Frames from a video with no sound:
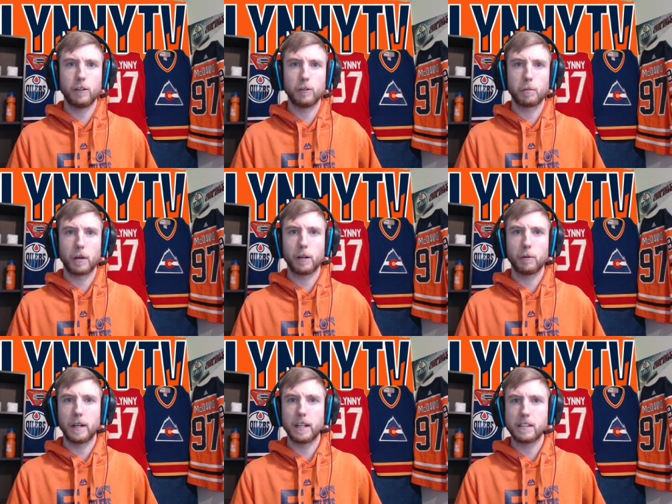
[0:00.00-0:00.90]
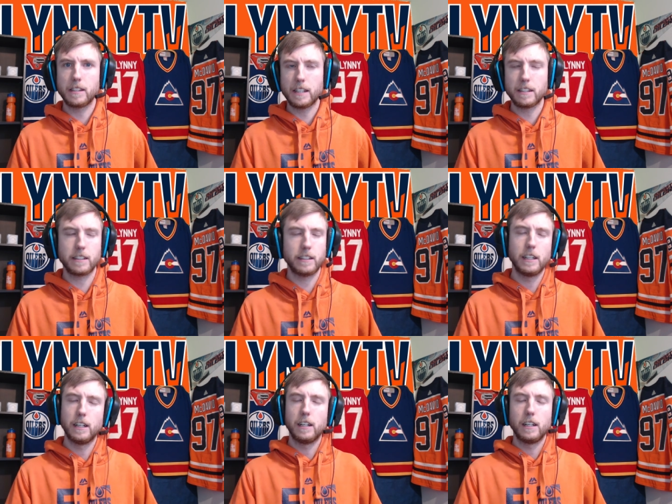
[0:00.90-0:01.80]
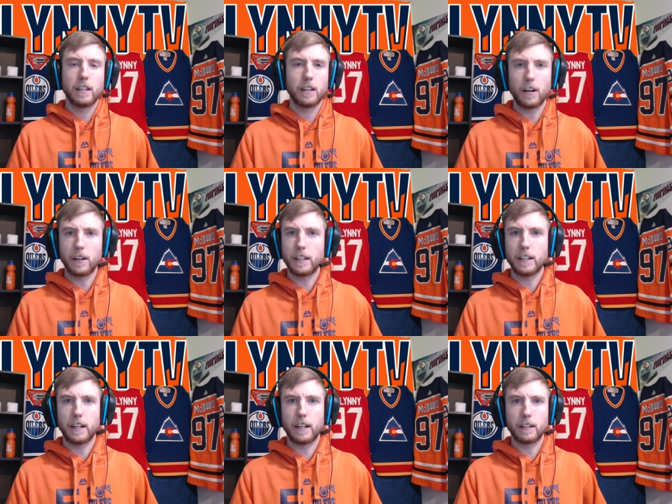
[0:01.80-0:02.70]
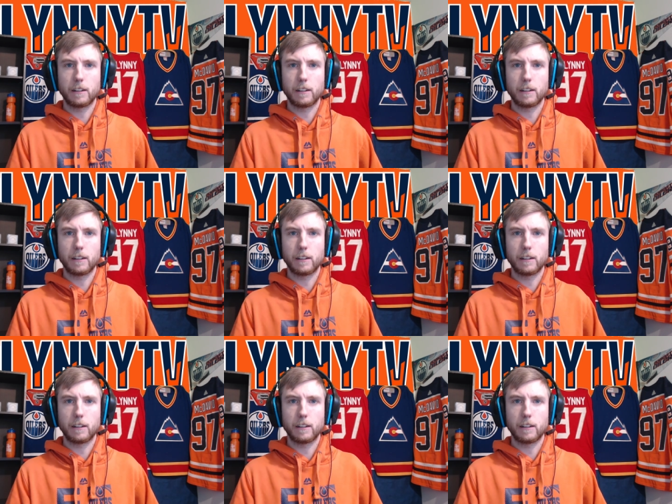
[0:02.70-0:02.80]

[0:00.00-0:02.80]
a breakaway assist, and la-di-da,